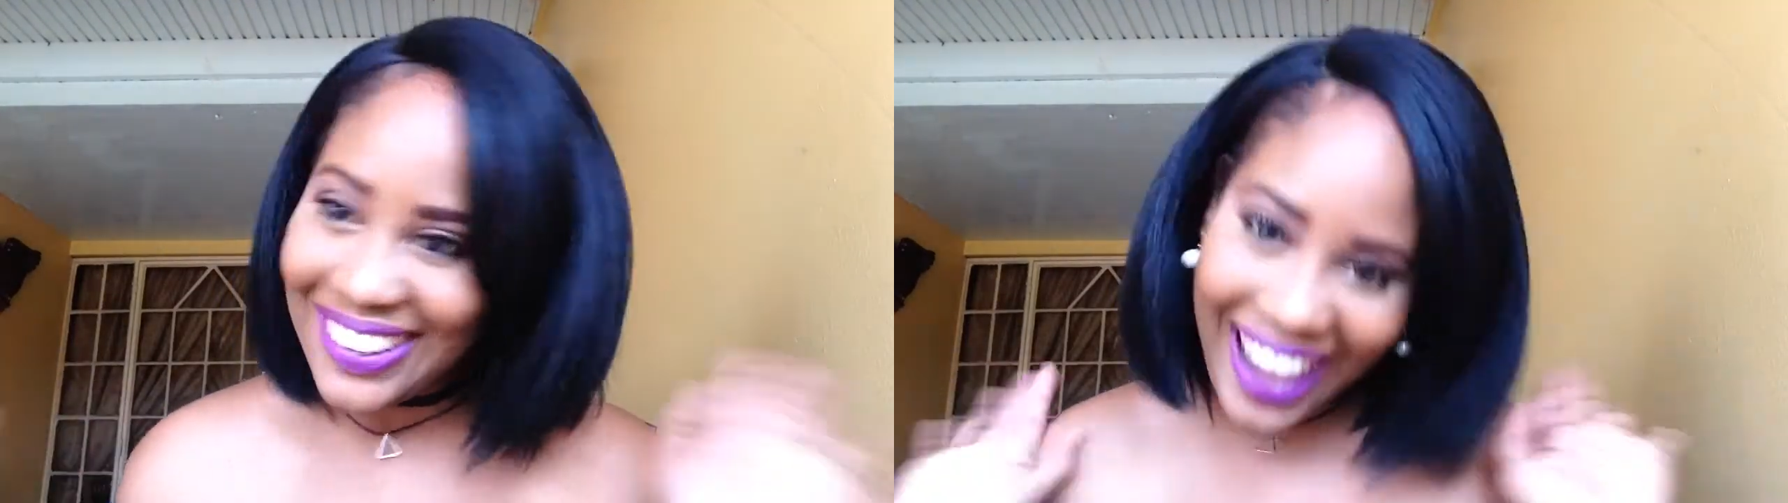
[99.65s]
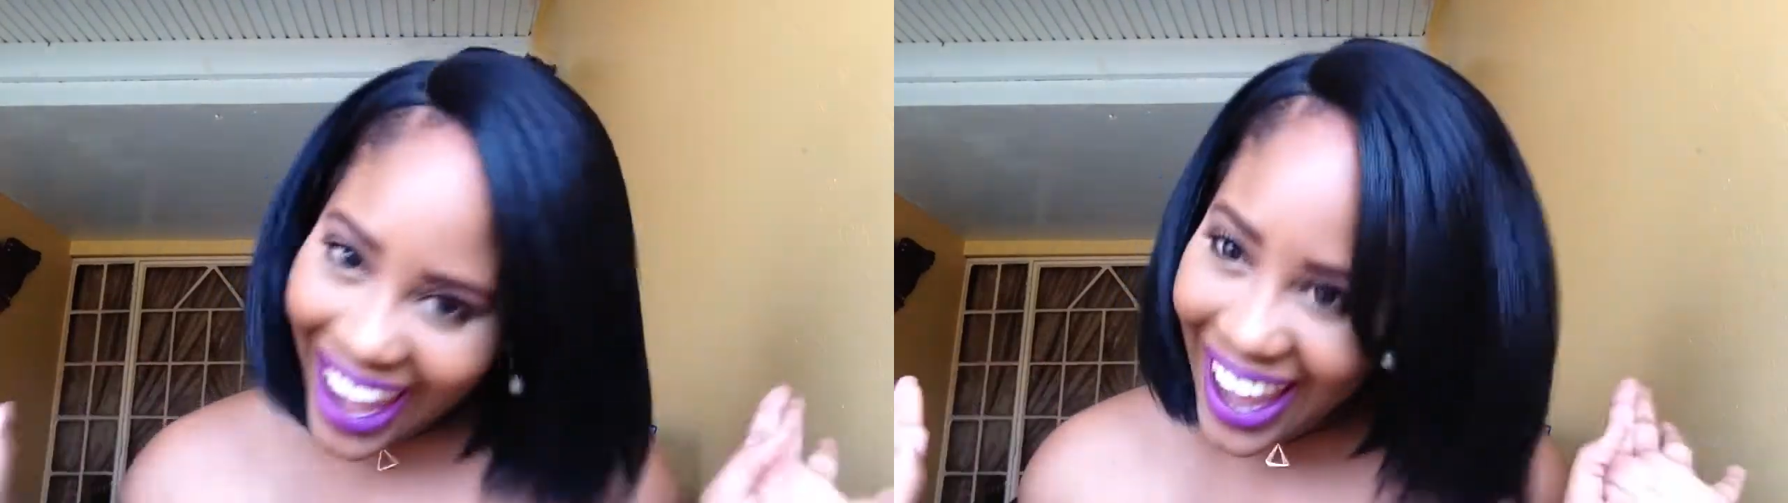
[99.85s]

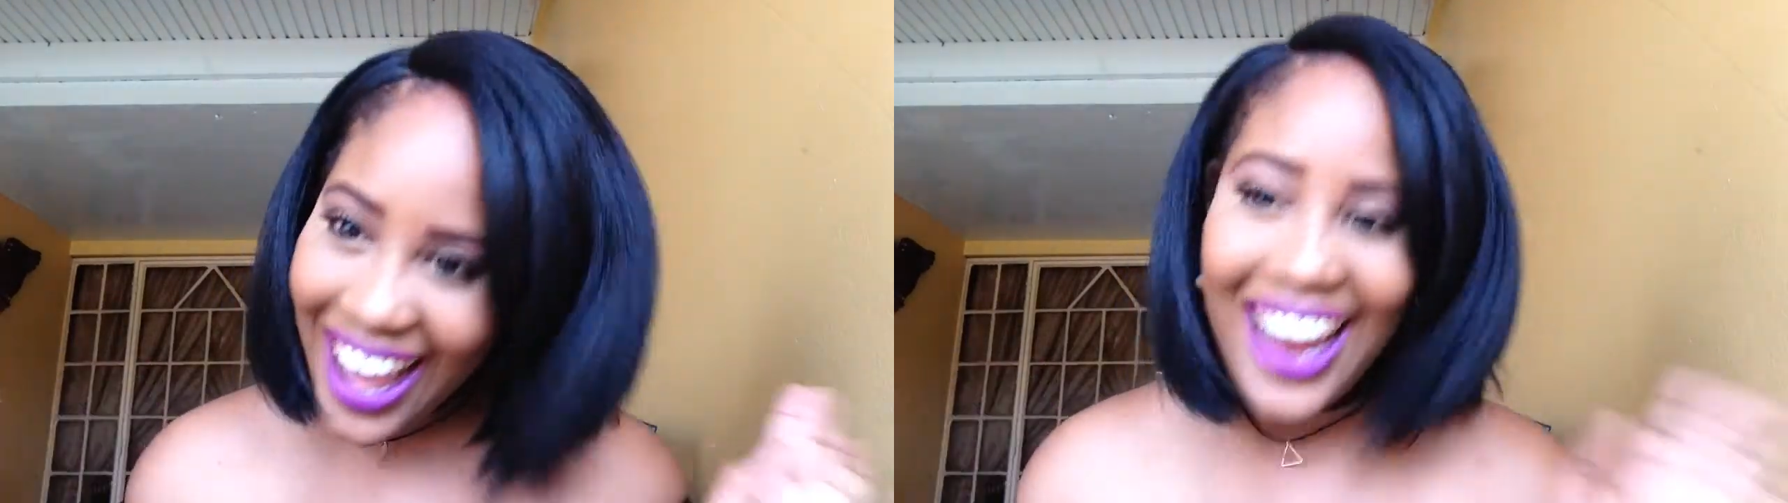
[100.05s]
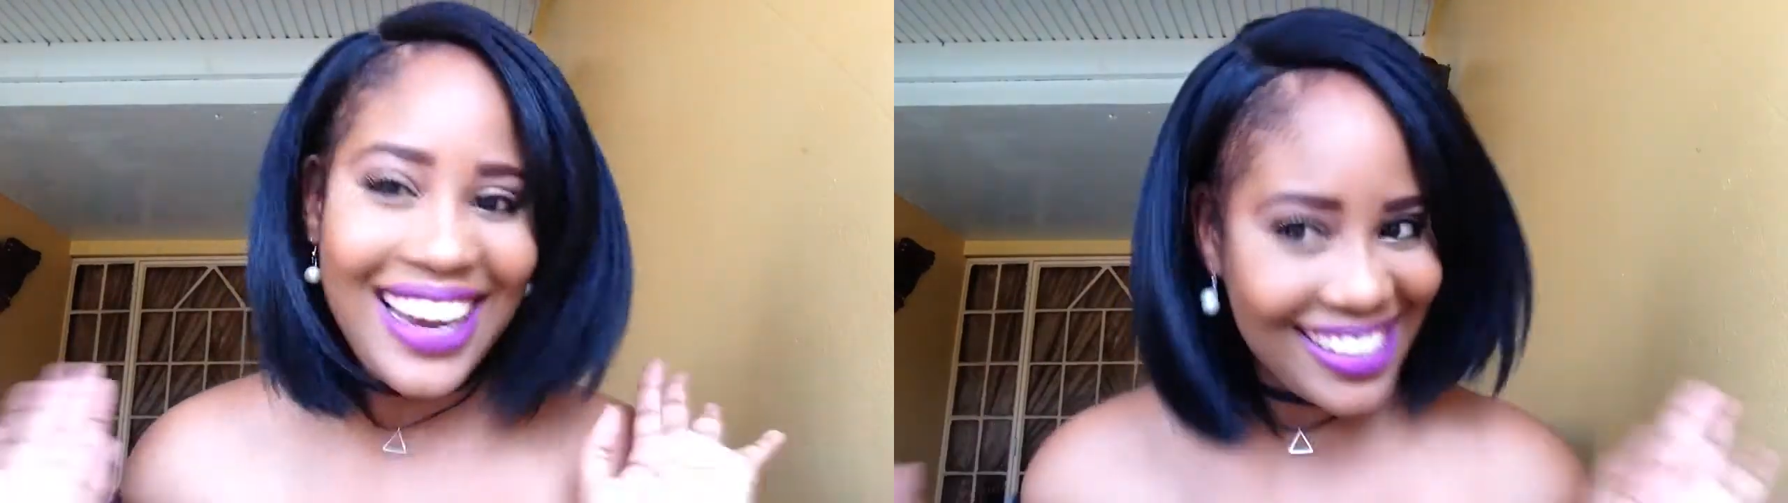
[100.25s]
okay?
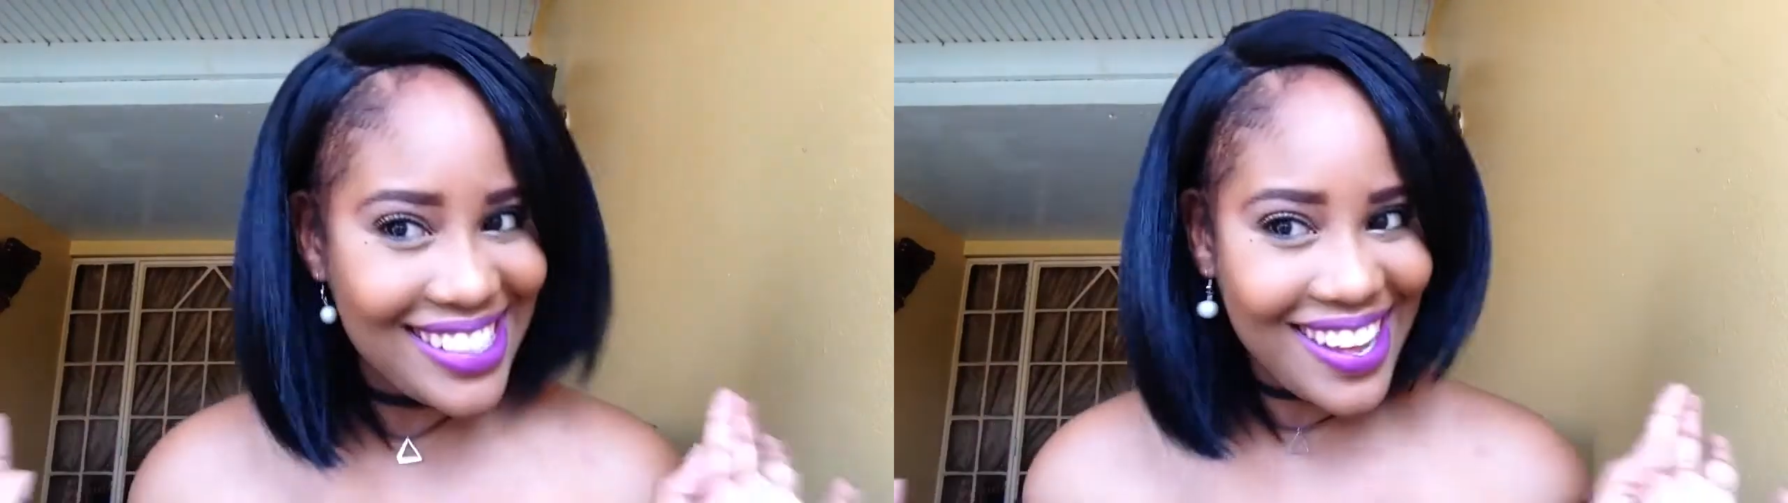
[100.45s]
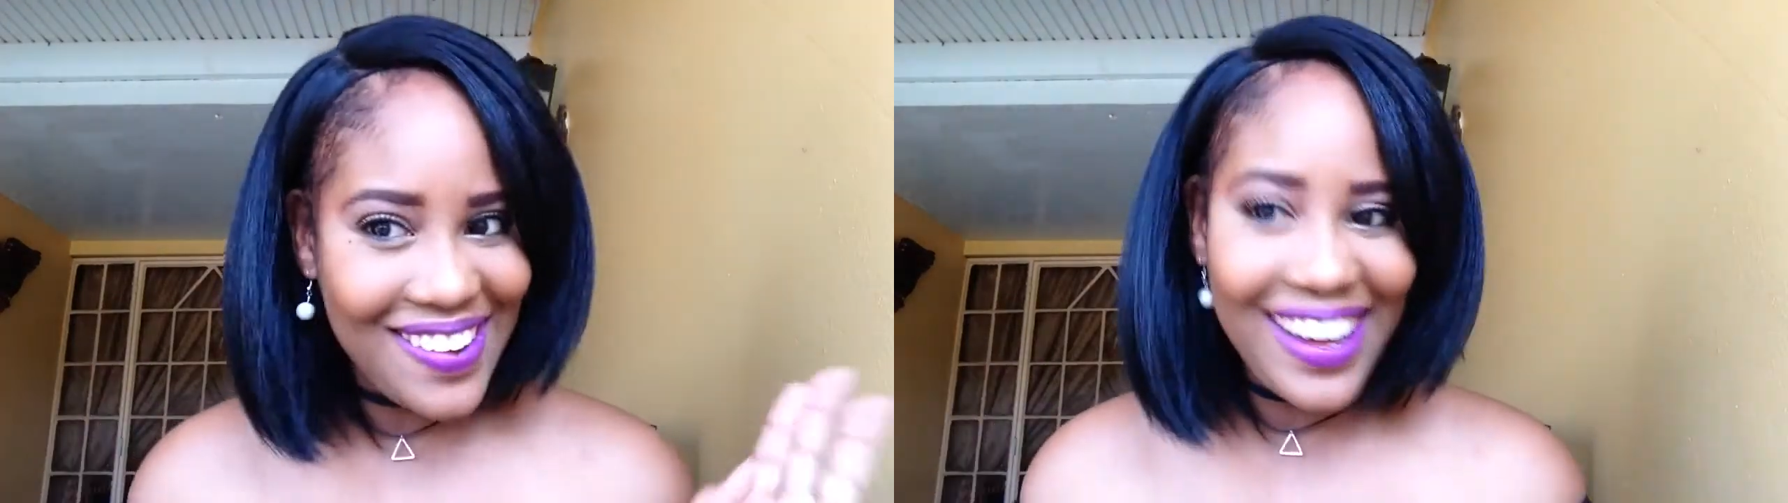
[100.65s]
Let's
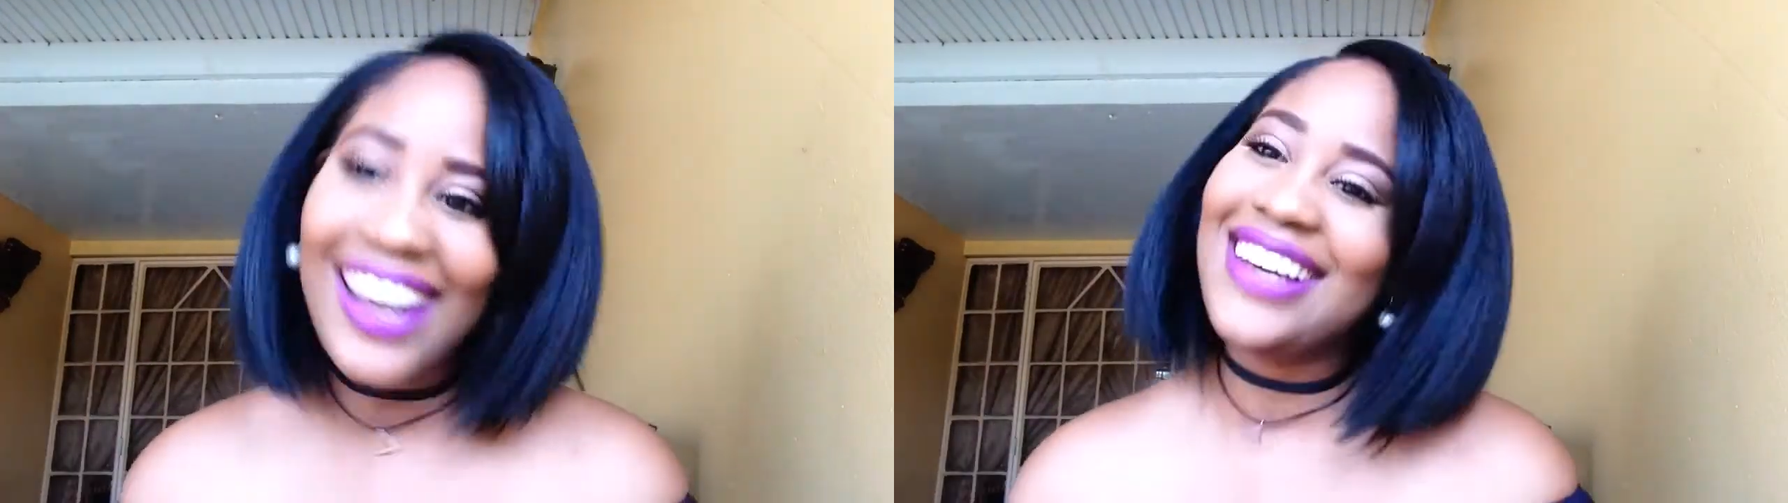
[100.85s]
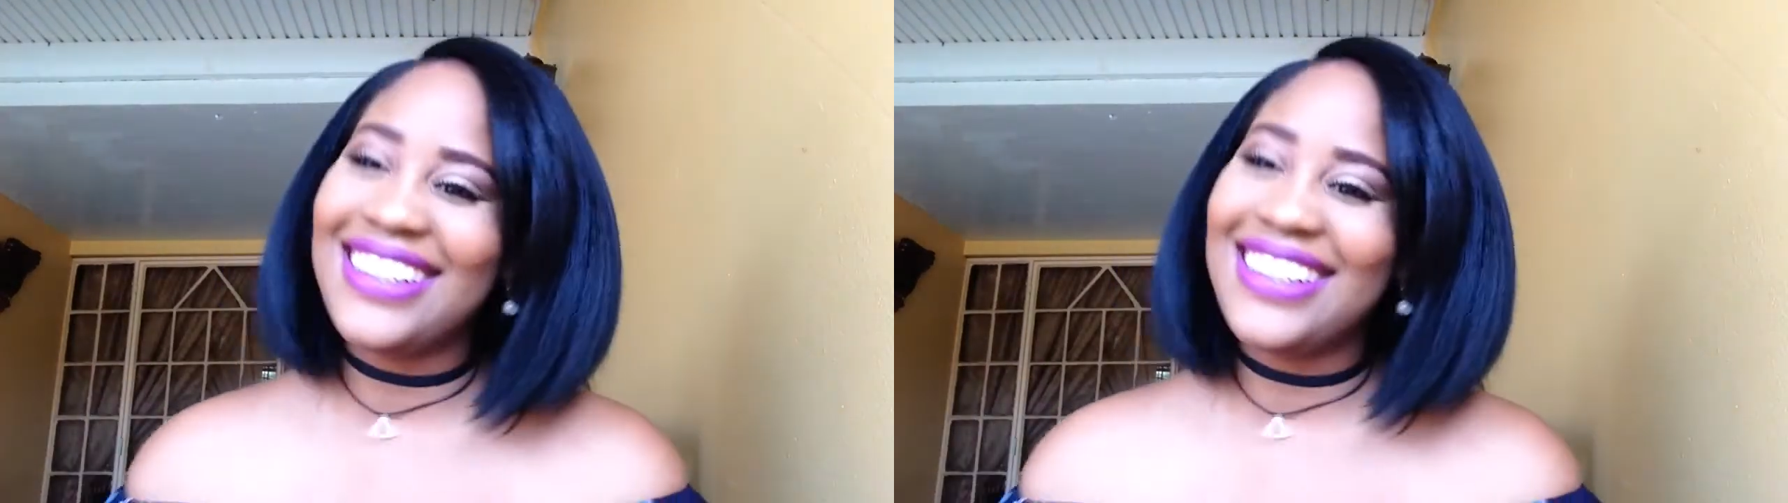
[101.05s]
go.